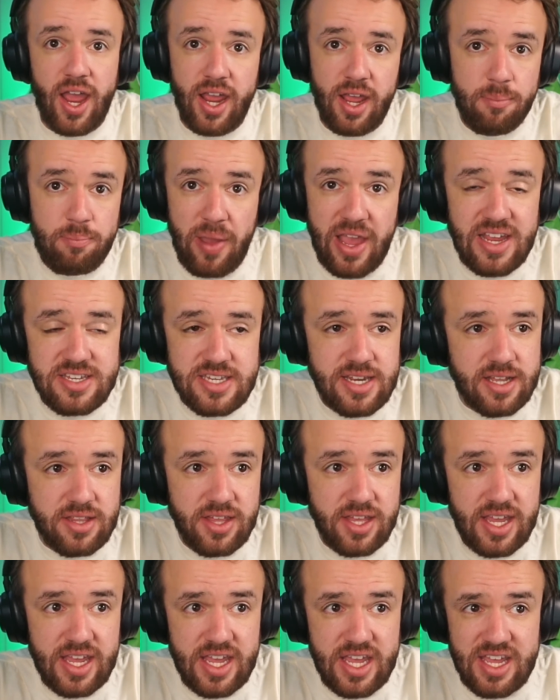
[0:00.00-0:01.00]

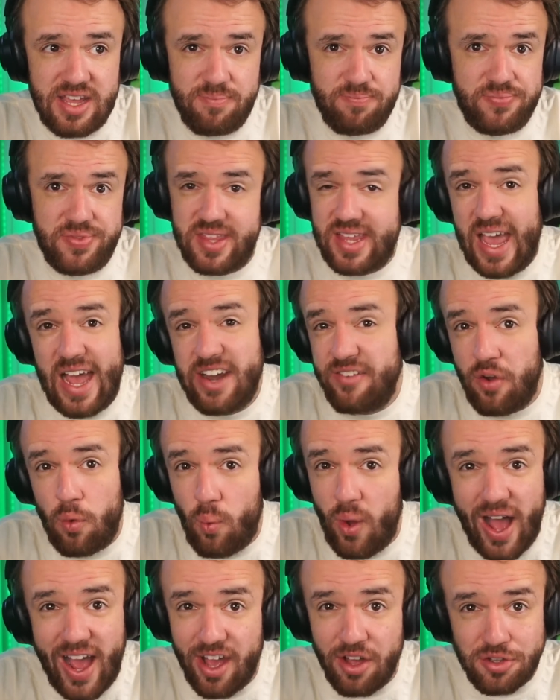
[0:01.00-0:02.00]
basically kind of a
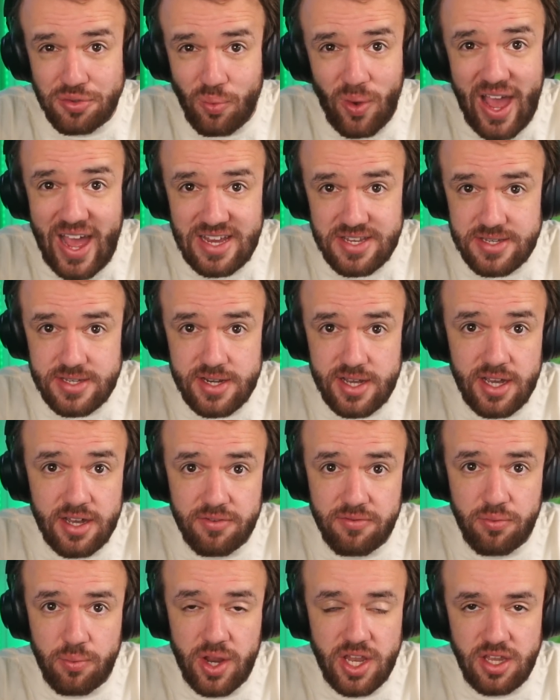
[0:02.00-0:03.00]
wild west
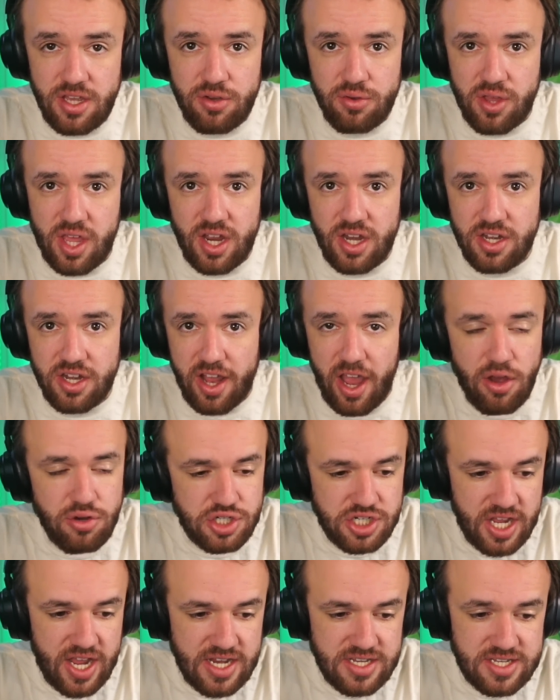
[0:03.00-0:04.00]
of when you can
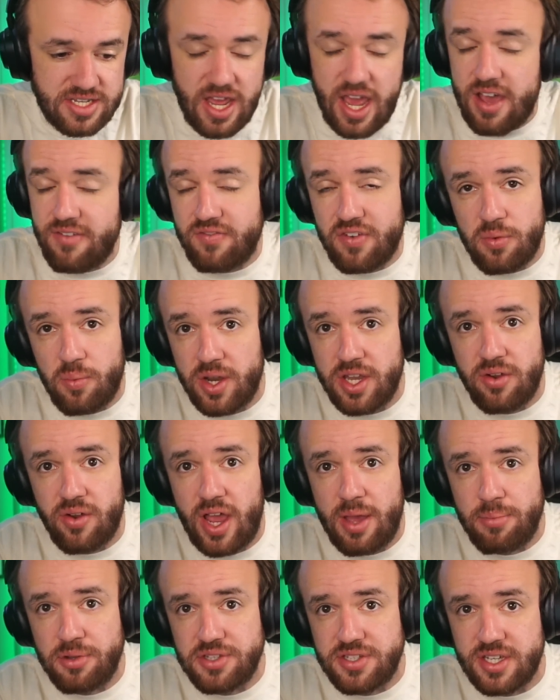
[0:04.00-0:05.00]
negotiate stuff and when you're
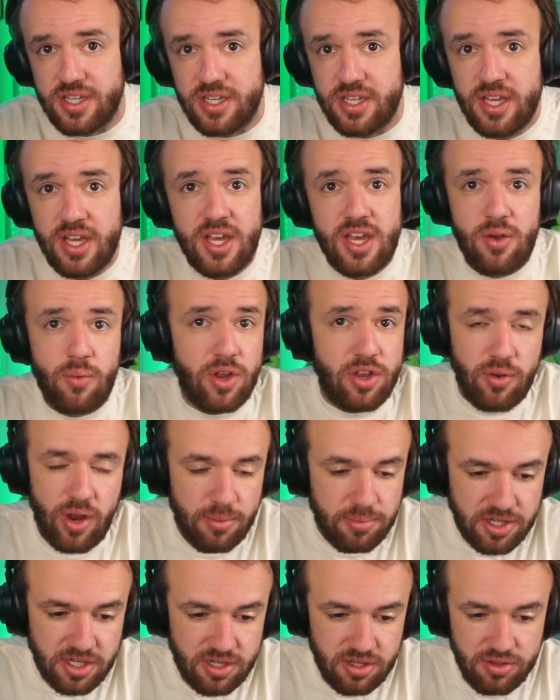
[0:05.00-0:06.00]
able to
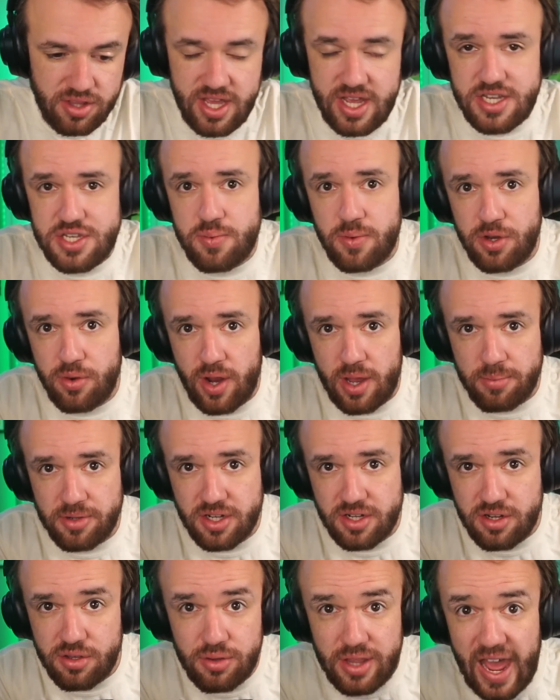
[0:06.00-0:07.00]
do this, when you're able to
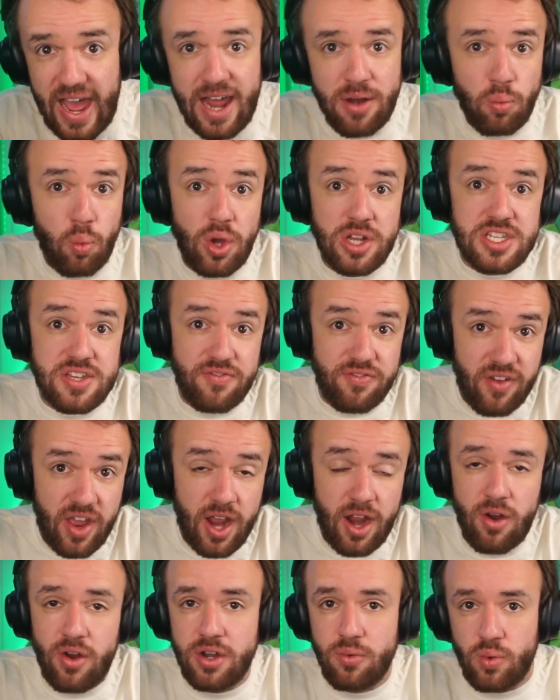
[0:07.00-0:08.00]
do that, what's
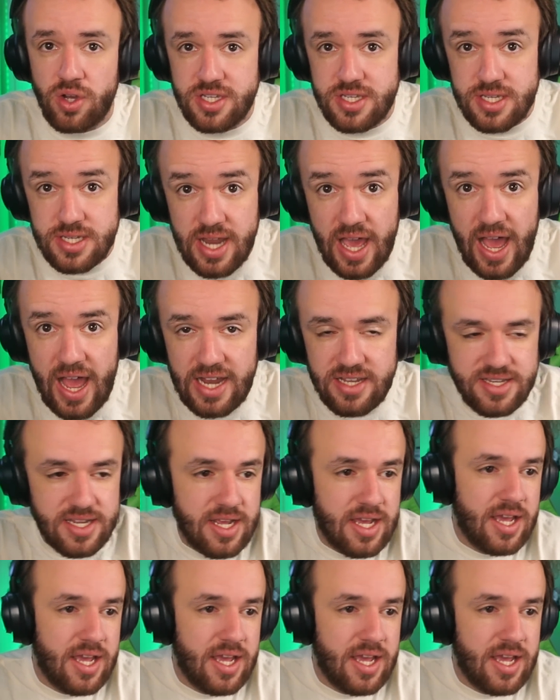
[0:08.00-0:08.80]
fair and what's not.